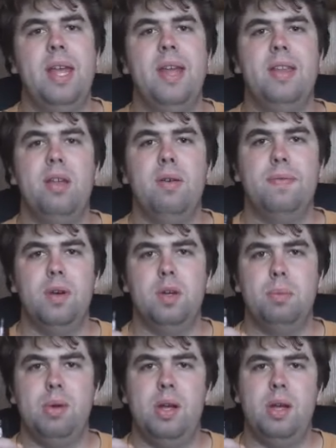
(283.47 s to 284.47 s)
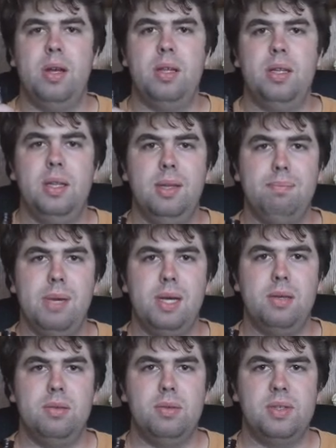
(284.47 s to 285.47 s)
They had, vertebra, limb
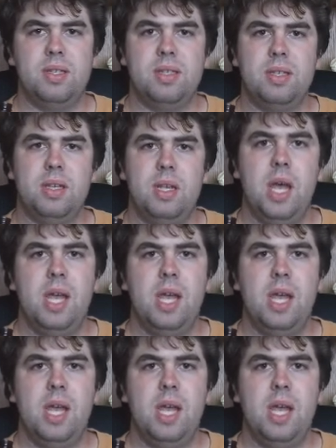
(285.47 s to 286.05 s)
bones,